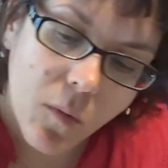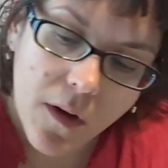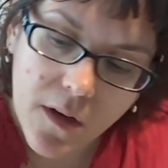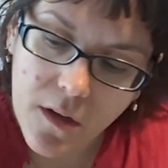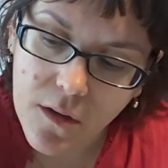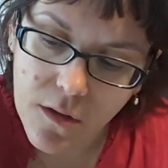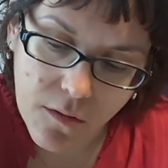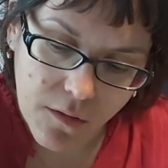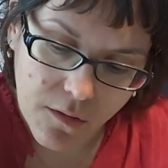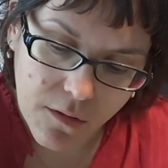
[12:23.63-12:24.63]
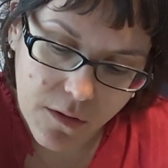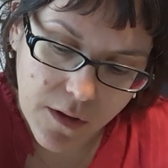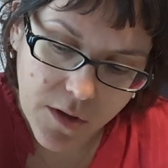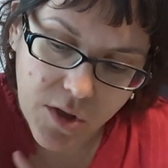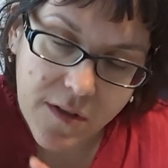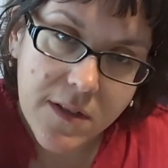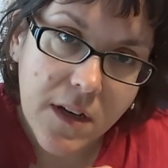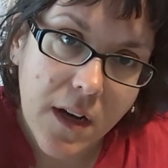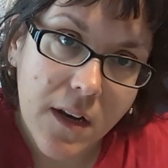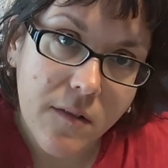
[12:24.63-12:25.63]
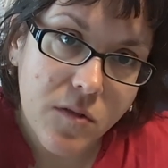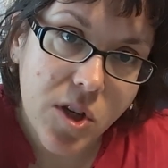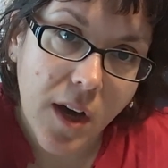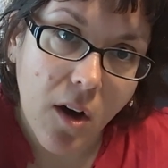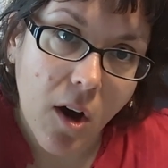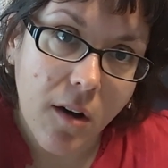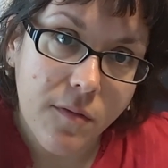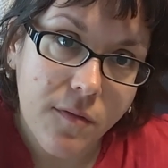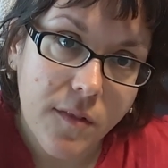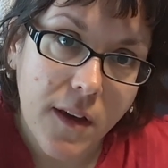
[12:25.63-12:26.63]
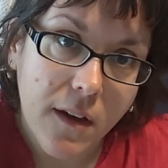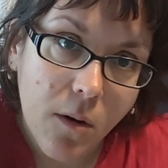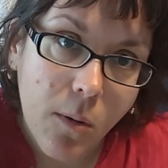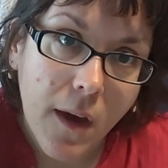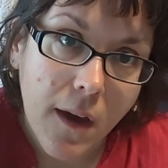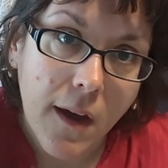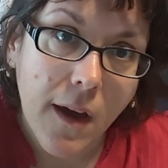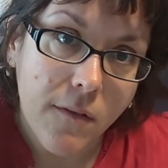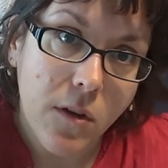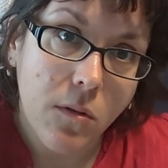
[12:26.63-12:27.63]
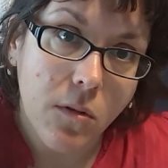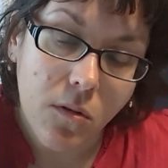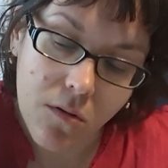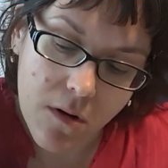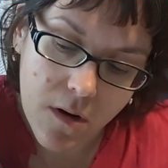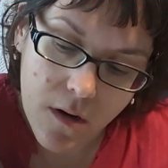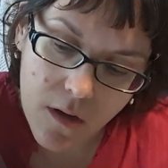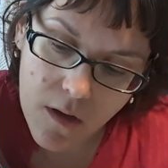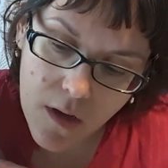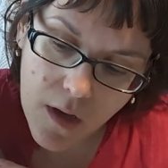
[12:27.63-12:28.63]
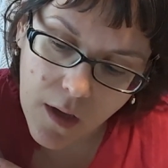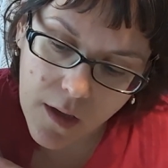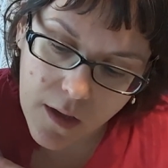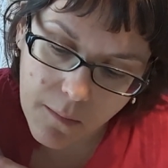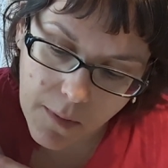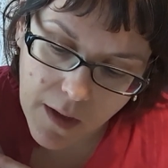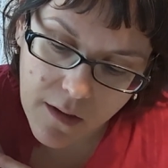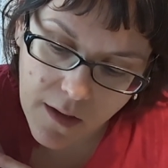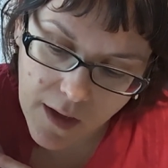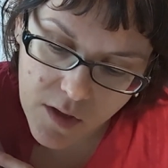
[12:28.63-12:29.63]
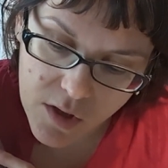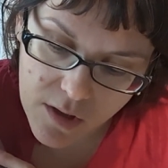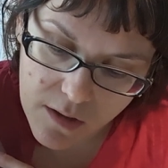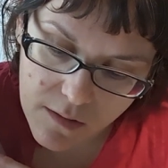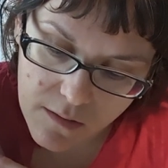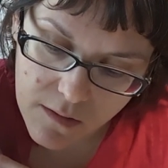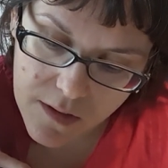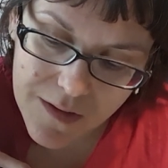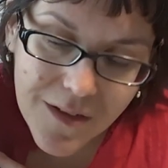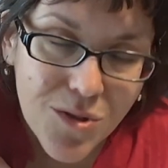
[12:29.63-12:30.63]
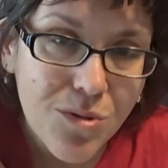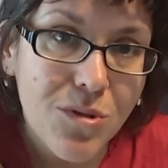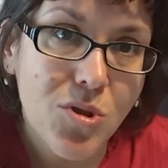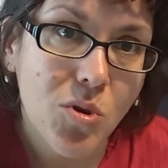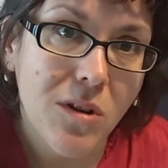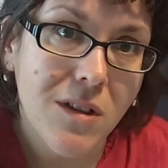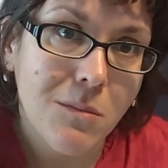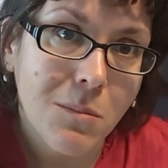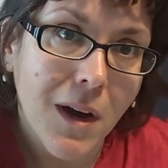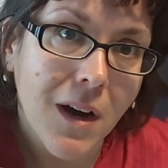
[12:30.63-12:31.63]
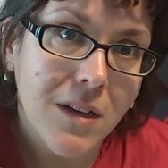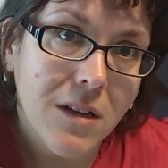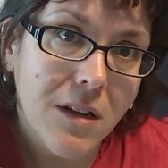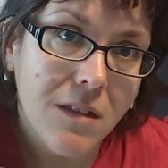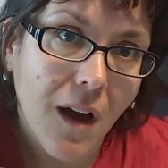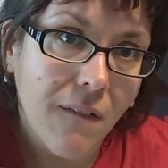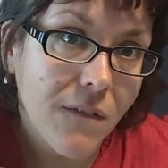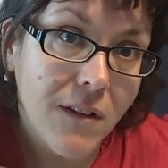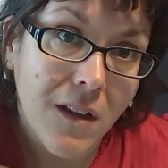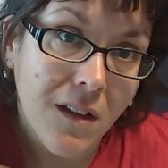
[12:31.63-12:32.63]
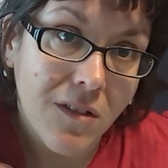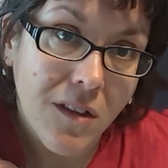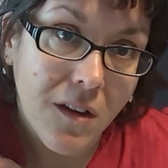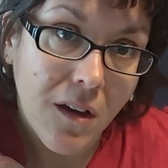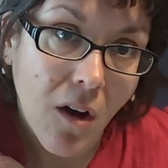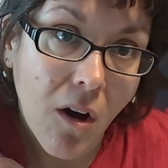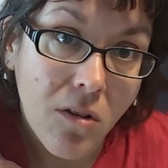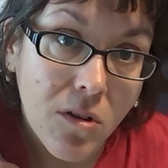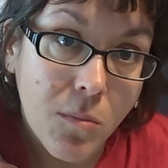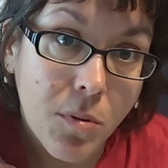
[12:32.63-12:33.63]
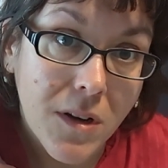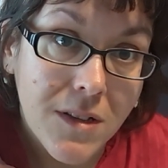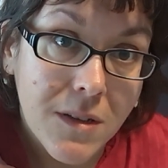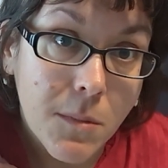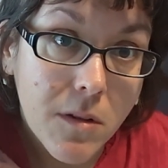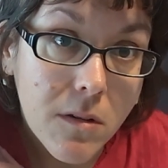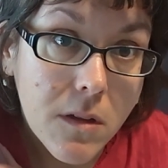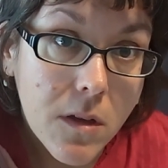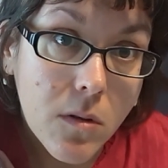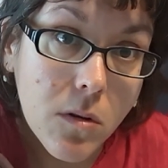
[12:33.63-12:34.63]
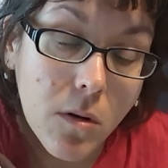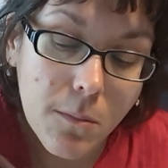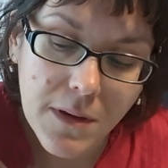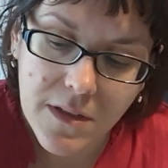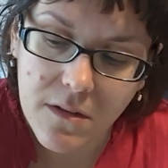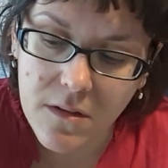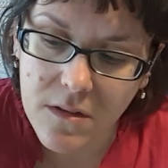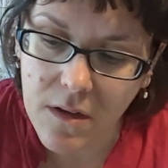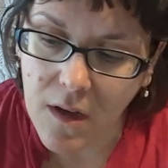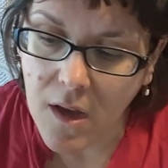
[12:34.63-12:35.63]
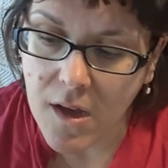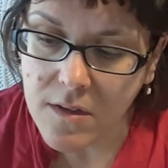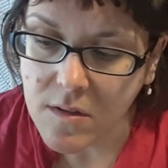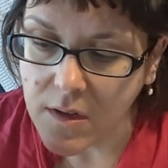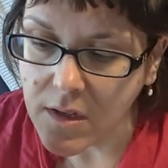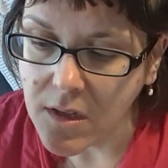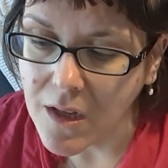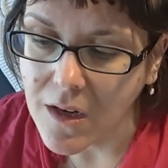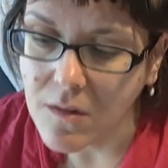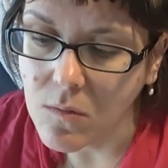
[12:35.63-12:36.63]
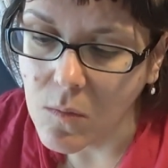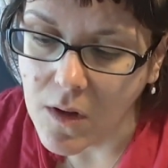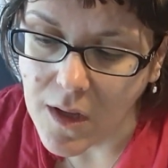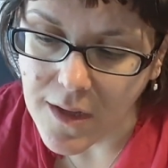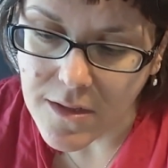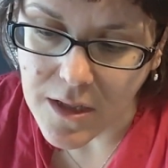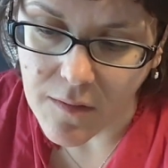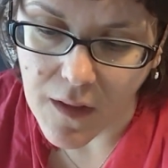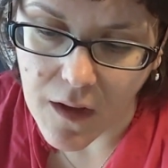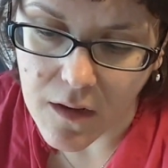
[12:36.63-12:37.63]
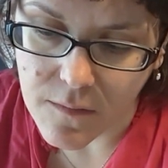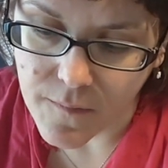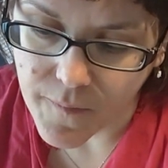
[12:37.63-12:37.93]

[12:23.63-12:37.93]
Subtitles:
one unicorn just to kind of check off, like, okay, I have a unicorn in my collection. Because I do enjoy them, but I feel like they all look pretty similar, the unicorn puzzles. So I didn't want to get down that